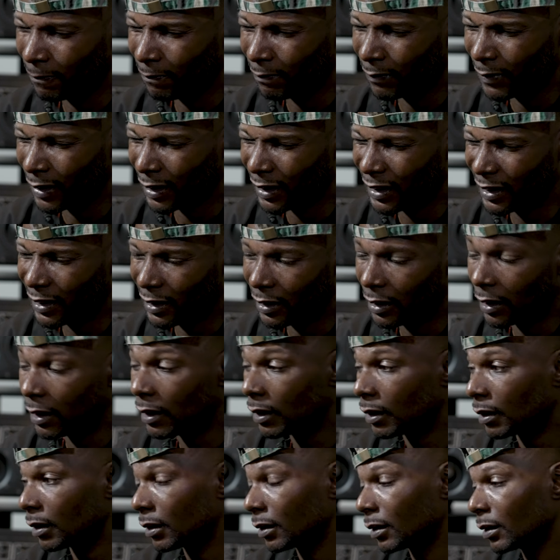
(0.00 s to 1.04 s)
I
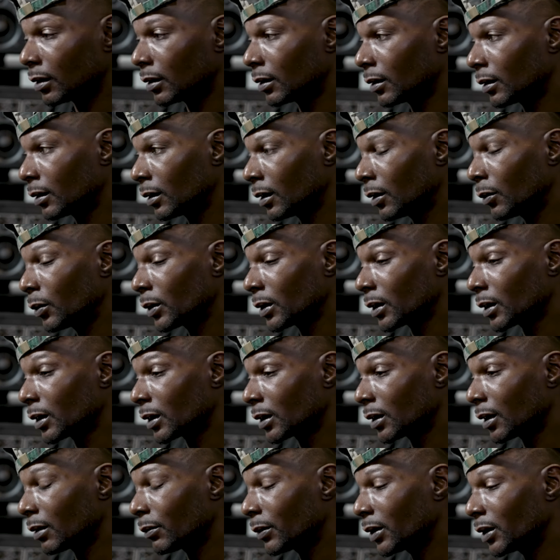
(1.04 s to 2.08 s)
think it was a
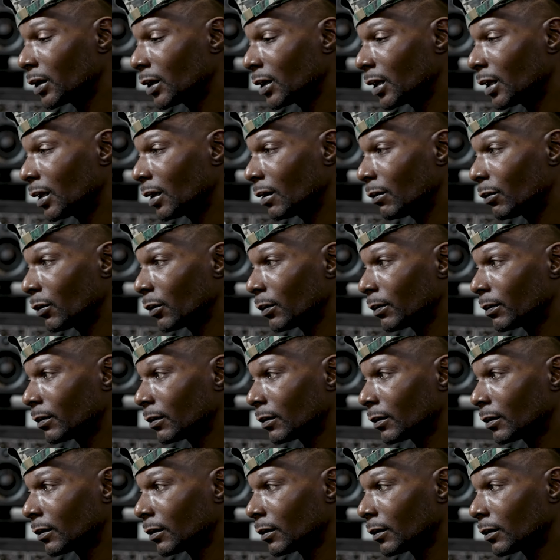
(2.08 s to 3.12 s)
Summer Jam.
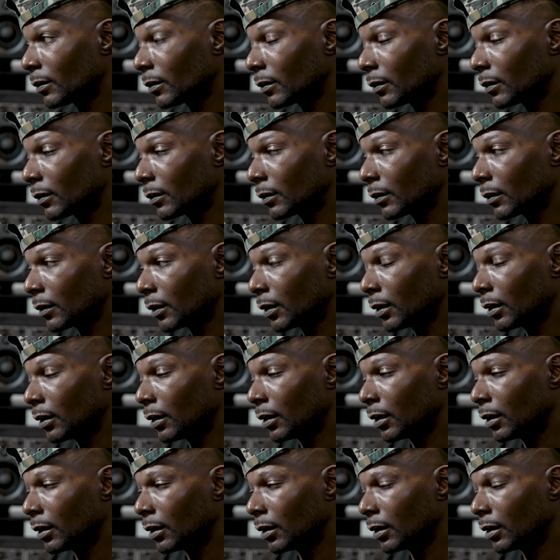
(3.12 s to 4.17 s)

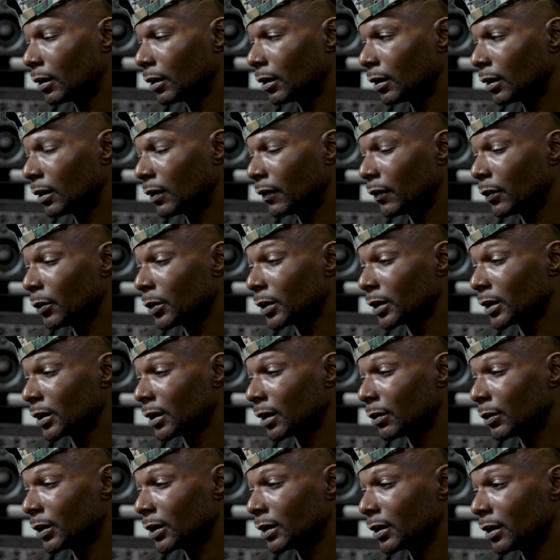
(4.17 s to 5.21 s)
Yeah, it was
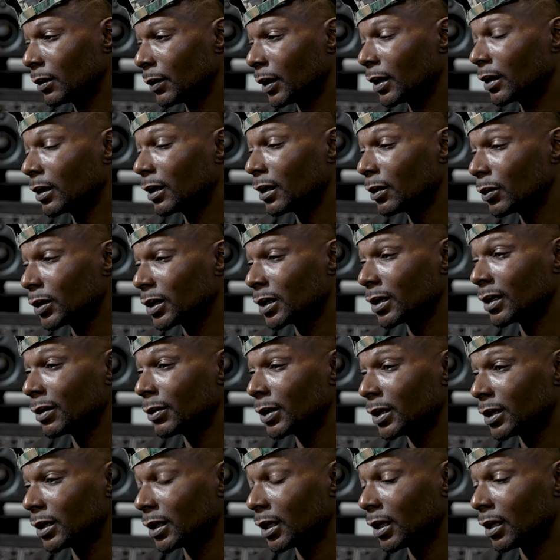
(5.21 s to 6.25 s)
Summer Jam. I think it was Summer
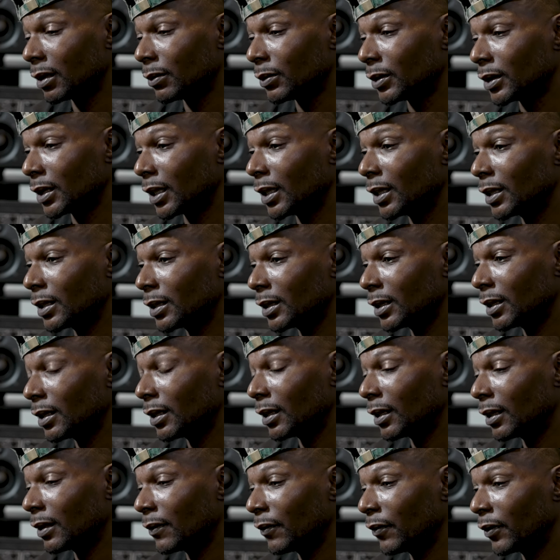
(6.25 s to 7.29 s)
Jam. Jay-Z
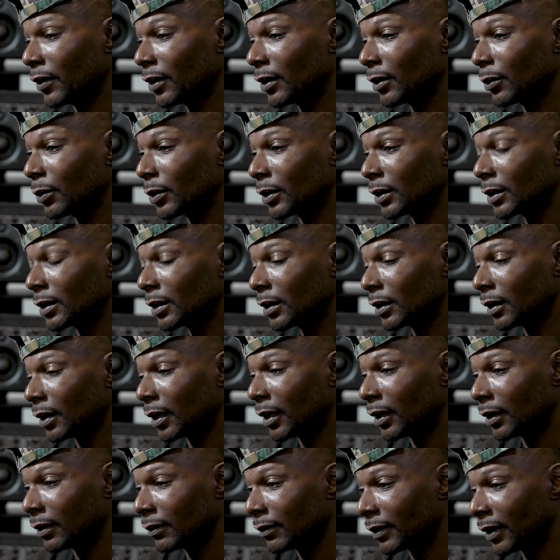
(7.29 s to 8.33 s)
and 50 was
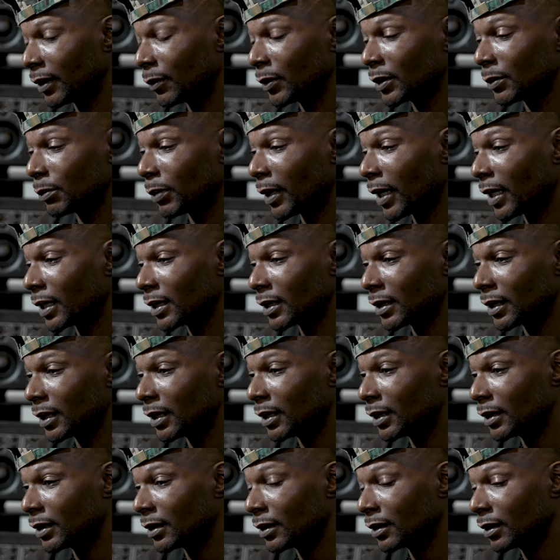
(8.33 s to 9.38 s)
like, they was
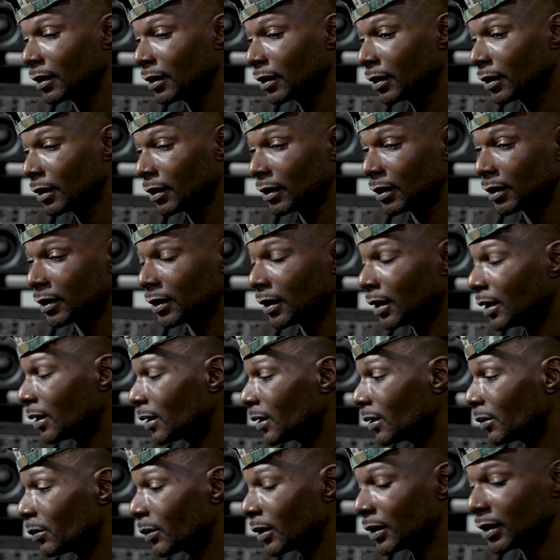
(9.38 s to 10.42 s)
backstage. Jay-Z
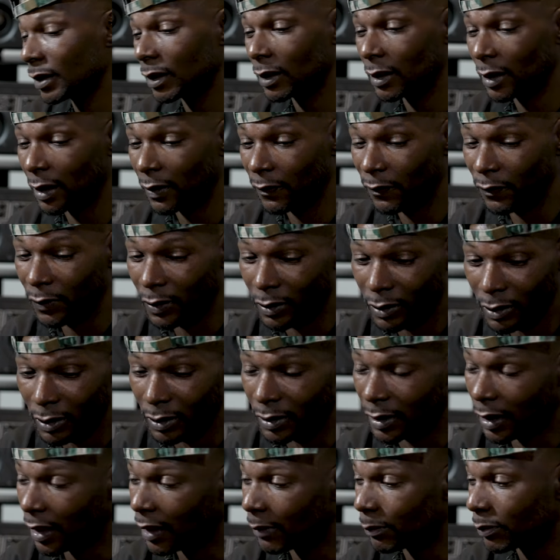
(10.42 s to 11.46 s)
must have gave 50
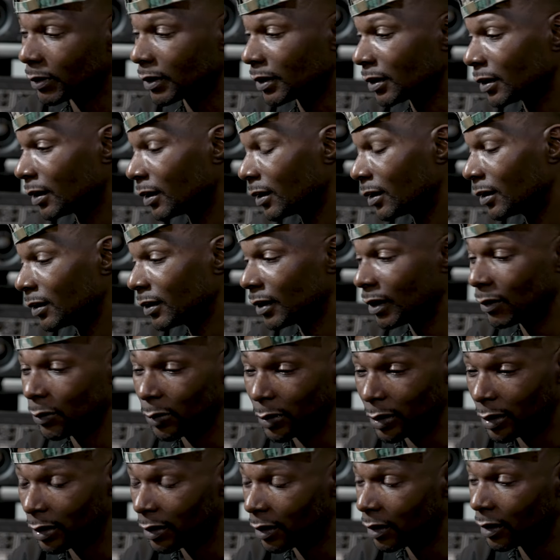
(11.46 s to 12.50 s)
dap or something that
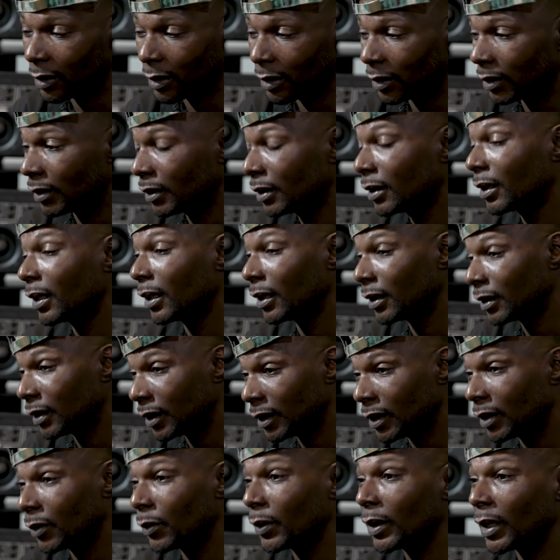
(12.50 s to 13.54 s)
would have, and then
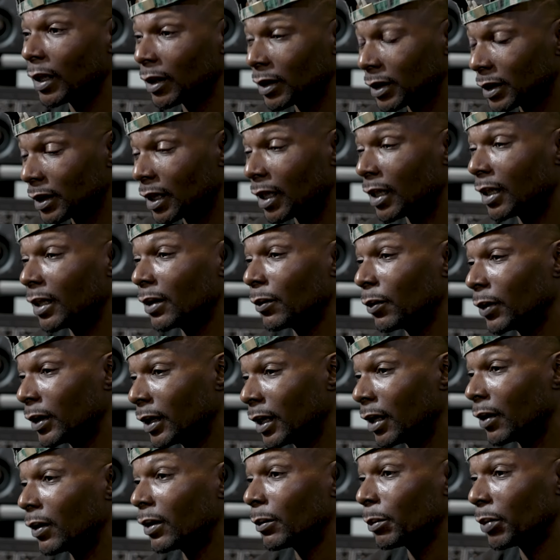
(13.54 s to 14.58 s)
he went
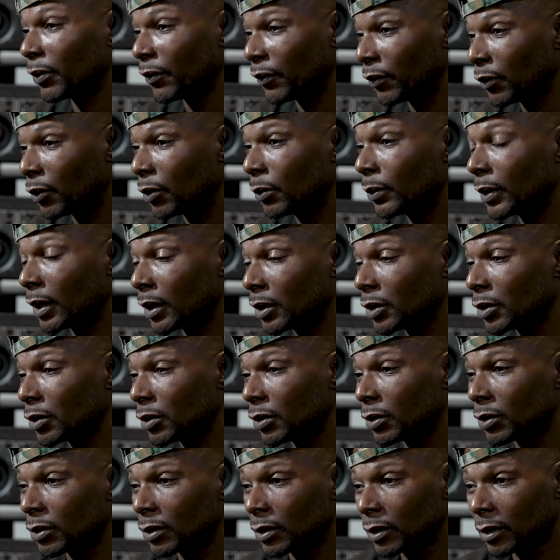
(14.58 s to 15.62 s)
out and performed that
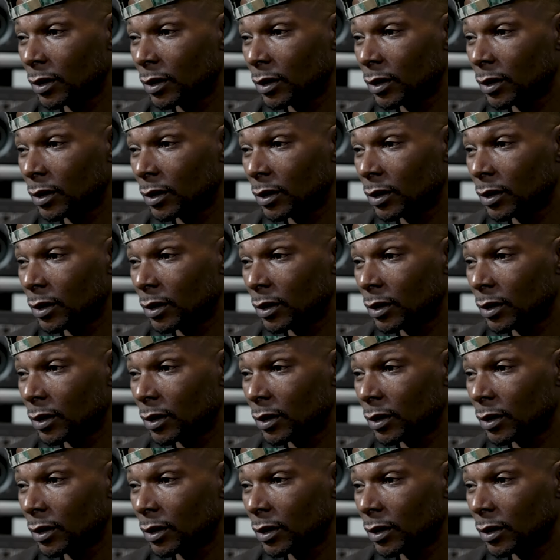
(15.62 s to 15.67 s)
song.